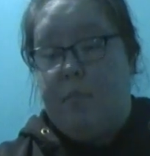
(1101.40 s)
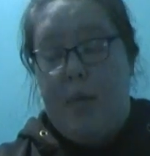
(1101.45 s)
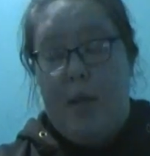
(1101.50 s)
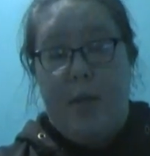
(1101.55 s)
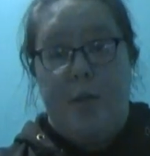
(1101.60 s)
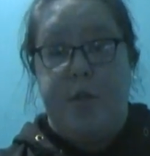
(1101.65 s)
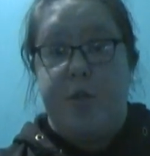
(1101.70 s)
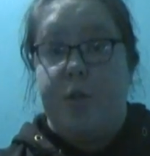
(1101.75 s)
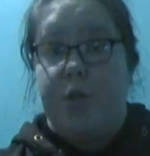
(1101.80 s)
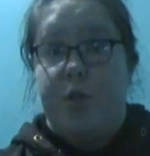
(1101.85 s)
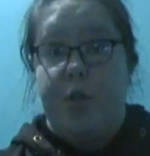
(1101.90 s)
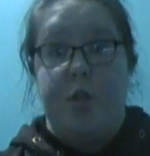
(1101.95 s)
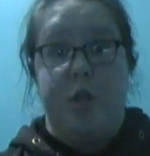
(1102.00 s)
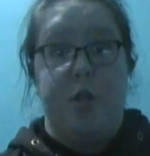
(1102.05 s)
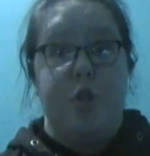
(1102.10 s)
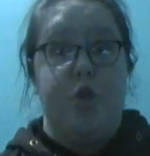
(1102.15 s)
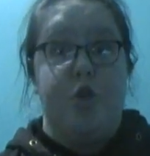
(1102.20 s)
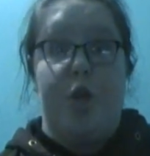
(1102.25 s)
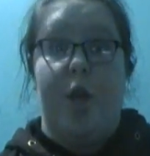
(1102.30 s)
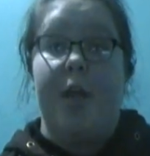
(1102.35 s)
makes
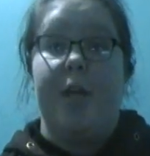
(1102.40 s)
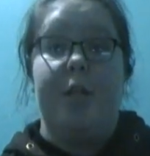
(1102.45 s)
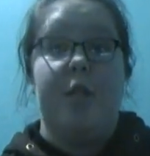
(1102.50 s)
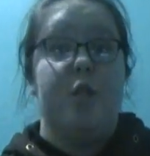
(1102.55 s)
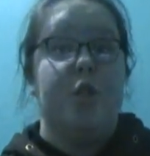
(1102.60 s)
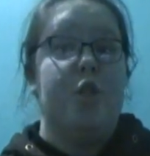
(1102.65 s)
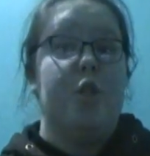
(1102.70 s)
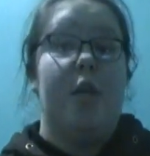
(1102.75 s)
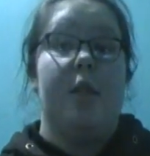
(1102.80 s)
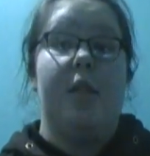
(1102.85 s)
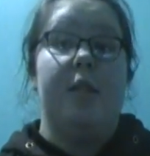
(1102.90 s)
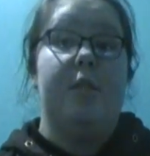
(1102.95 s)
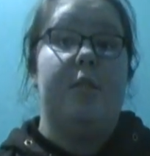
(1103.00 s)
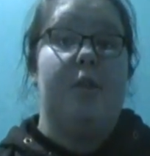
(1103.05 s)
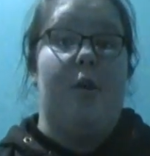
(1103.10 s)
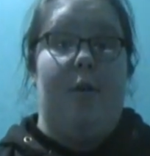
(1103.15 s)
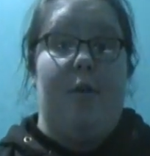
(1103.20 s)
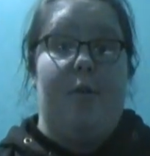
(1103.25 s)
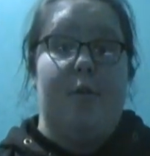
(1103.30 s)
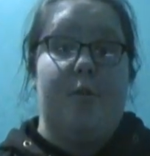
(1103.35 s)
her a giant
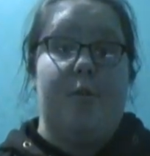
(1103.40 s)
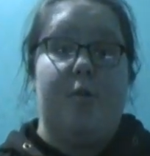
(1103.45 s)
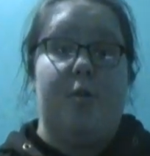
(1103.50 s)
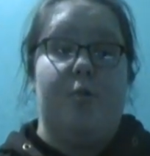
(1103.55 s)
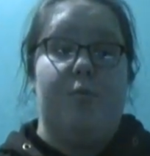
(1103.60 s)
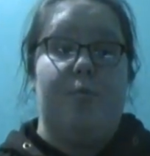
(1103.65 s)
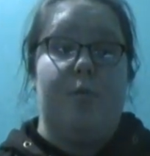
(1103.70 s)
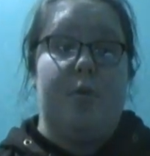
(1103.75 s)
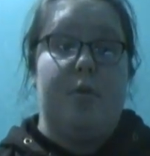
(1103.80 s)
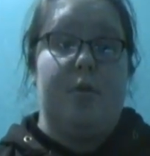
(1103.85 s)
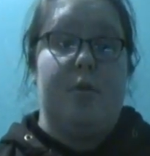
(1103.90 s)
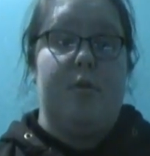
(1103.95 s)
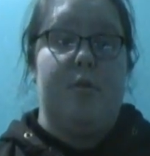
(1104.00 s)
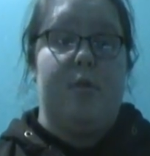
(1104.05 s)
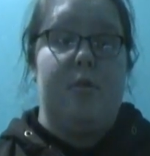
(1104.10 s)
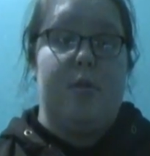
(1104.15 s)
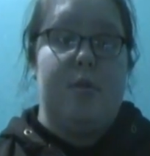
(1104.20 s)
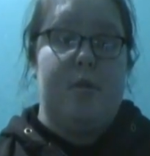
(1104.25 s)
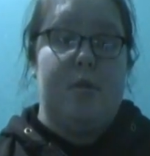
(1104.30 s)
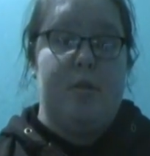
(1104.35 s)
jelly tart, which
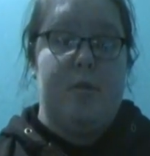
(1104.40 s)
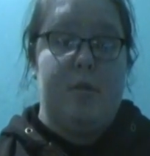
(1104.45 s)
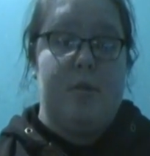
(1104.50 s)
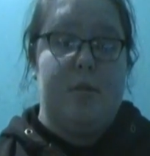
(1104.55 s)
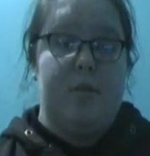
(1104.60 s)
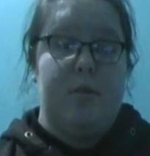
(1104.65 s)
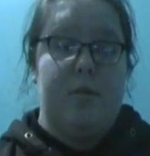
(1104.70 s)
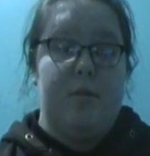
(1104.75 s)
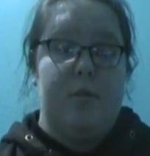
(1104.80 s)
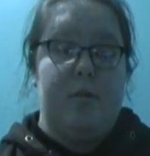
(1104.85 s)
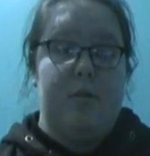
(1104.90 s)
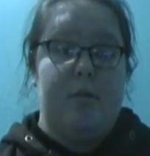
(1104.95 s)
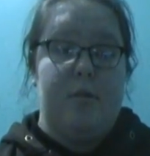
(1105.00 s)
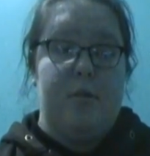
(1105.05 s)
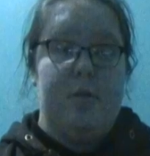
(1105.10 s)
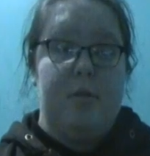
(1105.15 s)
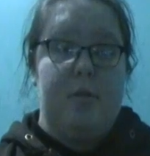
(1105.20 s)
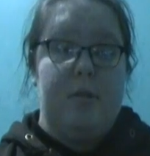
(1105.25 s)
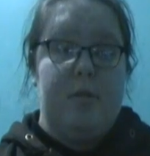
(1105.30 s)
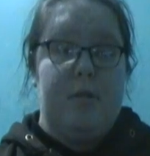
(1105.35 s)
is
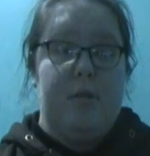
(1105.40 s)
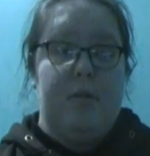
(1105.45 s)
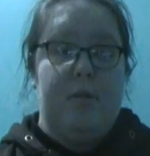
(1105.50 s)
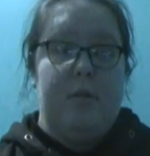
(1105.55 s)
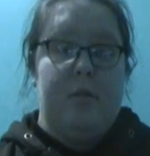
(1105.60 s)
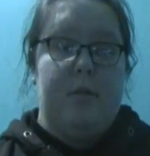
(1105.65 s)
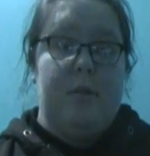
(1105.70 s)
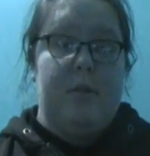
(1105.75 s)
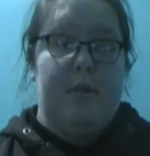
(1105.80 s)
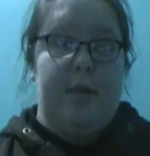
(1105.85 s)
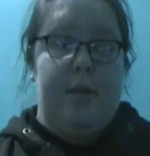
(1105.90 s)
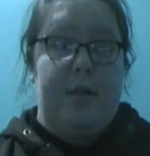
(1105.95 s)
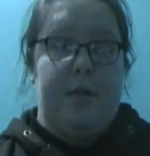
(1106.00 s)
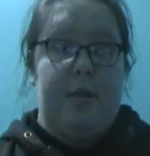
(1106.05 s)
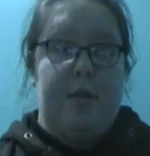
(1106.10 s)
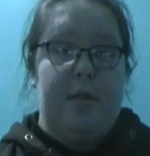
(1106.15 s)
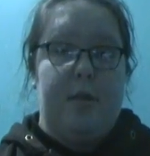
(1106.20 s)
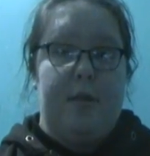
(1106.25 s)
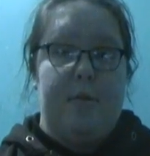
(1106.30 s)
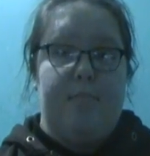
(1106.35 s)

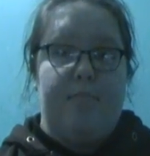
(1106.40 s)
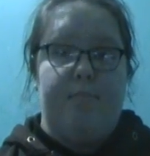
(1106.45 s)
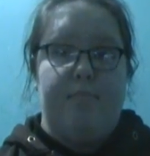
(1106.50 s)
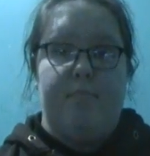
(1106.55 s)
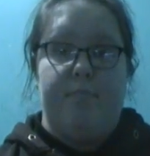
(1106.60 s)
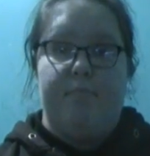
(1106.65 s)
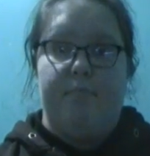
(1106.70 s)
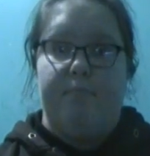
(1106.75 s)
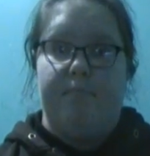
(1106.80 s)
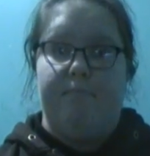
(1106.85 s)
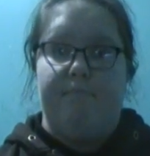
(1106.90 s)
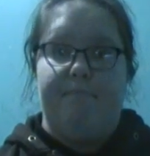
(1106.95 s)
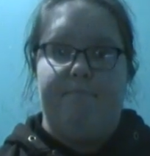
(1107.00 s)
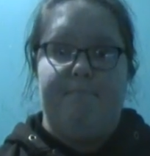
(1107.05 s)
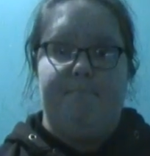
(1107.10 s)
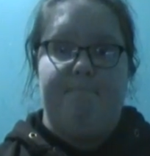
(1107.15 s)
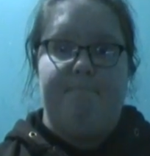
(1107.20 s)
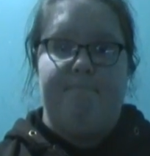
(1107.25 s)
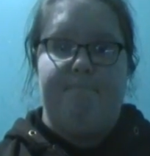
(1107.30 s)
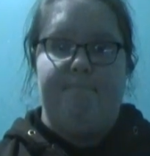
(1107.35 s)
like the
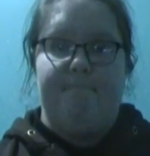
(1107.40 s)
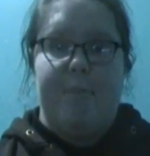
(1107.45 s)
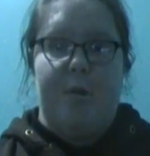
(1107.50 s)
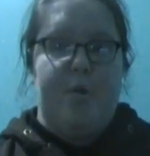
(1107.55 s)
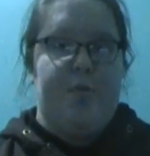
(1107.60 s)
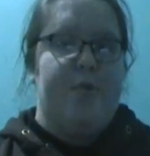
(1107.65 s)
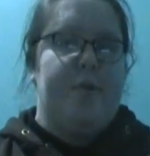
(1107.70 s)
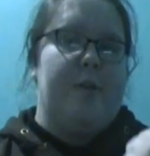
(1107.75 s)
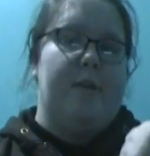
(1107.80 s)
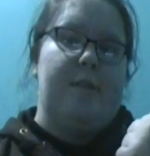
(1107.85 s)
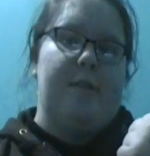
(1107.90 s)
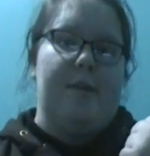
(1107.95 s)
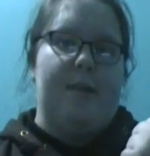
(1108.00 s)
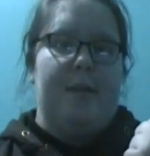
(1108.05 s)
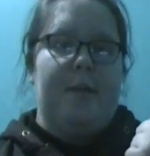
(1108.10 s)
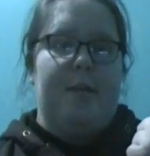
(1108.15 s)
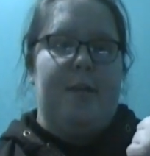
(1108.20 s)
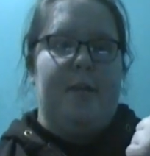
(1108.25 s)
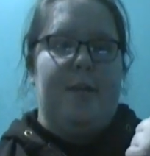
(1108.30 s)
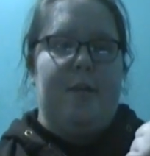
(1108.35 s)
perfect
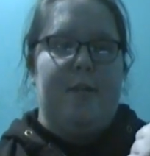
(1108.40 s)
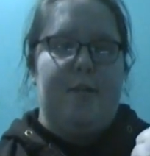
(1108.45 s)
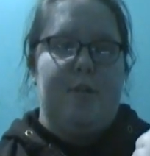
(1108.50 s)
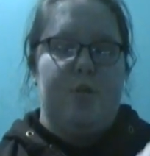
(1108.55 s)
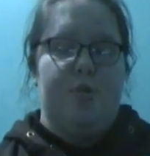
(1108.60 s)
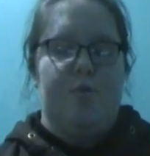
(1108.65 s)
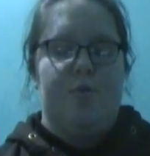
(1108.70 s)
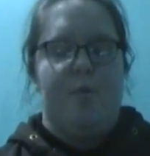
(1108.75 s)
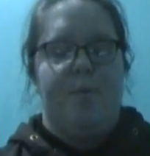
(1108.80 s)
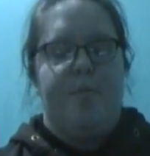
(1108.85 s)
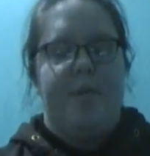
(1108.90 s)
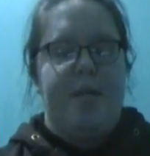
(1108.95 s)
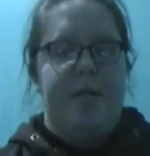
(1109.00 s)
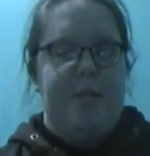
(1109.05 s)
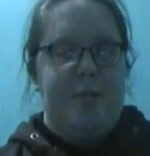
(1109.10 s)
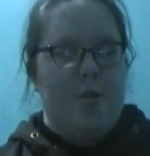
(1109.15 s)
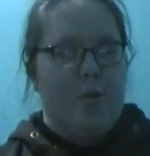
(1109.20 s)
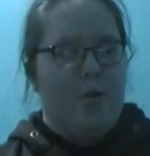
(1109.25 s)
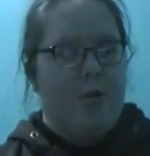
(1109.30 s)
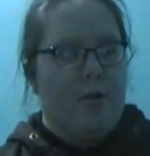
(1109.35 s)
thing to
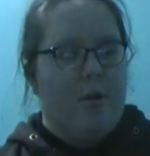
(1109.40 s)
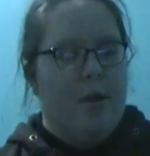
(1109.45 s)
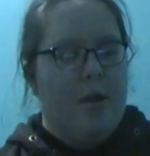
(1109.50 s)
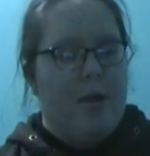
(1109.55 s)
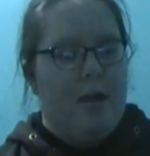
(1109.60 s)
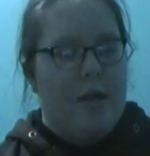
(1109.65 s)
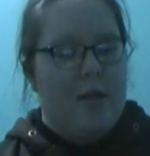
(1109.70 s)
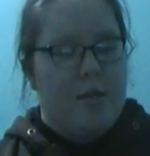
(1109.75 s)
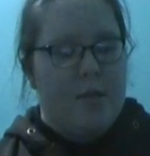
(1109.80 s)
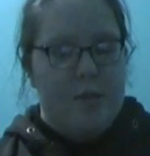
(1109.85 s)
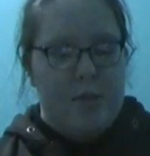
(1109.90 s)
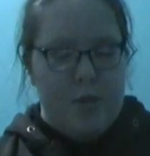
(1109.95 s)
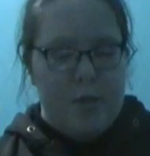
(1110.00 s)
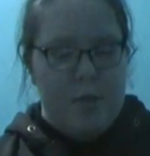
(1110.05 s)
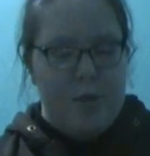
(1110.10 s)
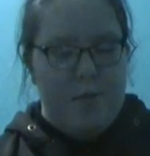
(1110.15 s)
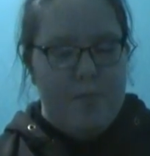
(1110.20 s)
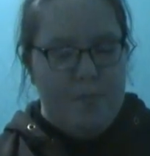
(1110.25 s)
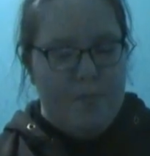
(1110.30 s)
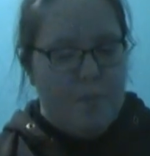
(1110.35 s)
appease her, I
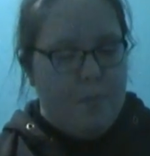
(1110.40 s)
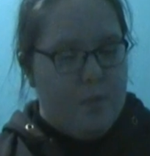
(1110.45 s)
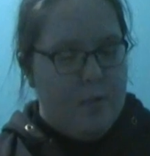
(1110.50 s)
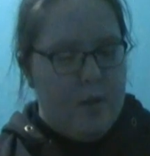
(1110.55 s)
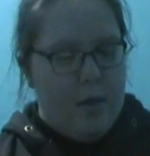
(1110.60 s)
guess.